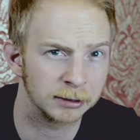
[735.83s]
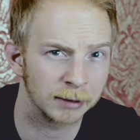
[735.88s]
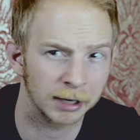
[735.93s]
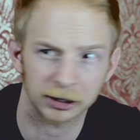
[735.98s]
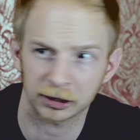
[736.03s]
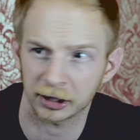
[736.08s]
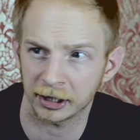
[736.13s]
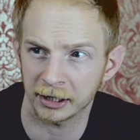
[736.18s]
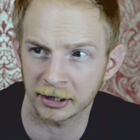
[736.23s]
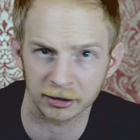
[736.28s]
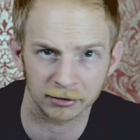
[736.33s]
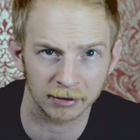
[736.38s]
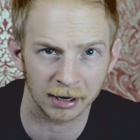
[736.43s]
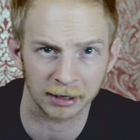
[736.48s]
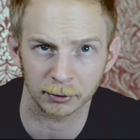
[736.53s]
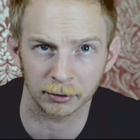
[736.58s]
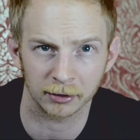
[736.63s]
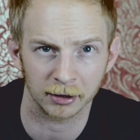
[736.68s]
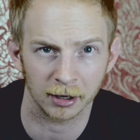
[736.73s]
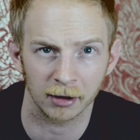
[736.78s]
to actually
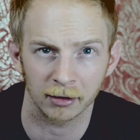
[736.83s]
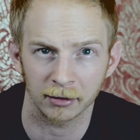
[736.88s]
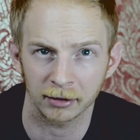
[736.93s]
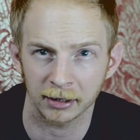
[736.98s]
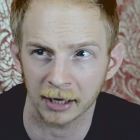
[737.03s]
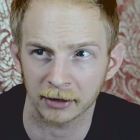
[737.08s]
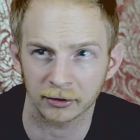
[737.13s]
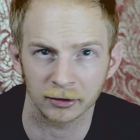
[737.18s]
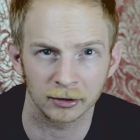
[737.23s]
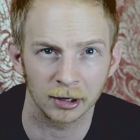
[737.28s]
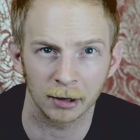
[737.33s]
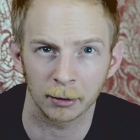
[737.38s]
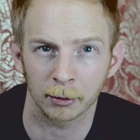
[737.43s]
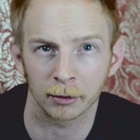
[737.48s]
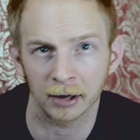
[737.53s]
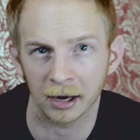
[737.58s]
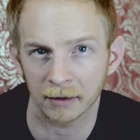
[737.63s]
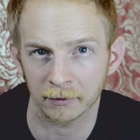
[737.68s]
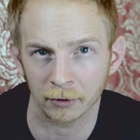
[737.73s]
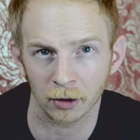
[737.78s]
interact with her and get to know her
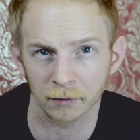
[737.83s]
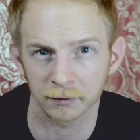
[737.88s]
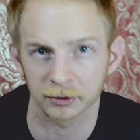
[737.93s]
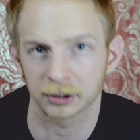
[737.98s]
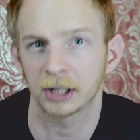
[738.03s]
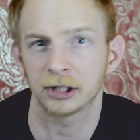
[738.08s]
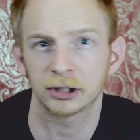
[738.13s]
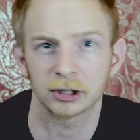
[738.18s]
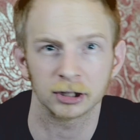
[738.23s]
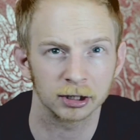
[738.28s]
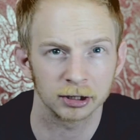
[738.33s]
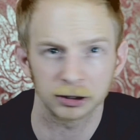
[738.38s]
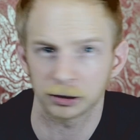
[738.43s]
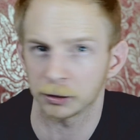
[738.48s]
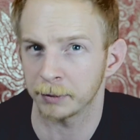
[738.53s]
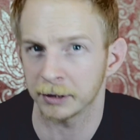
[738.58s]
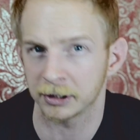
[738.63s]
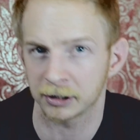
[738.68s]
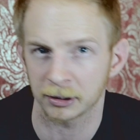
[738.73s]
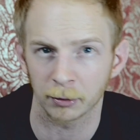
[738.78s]
and have a conversation because
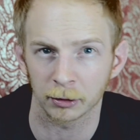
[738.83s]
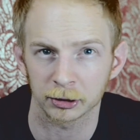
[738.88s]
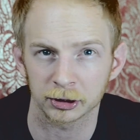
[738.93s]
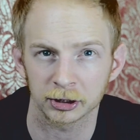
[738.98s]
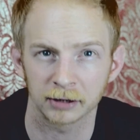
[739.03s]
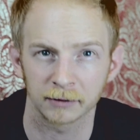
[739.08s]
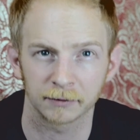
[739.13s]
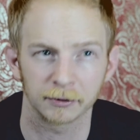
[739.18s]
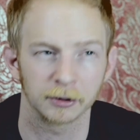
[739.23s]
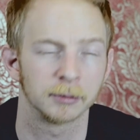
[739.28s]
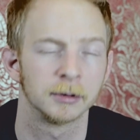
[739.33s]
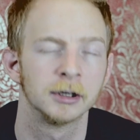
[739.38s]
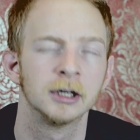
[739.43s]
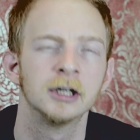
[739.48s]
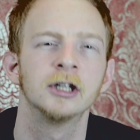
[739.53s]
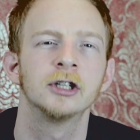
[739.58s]
you're busy watching the film.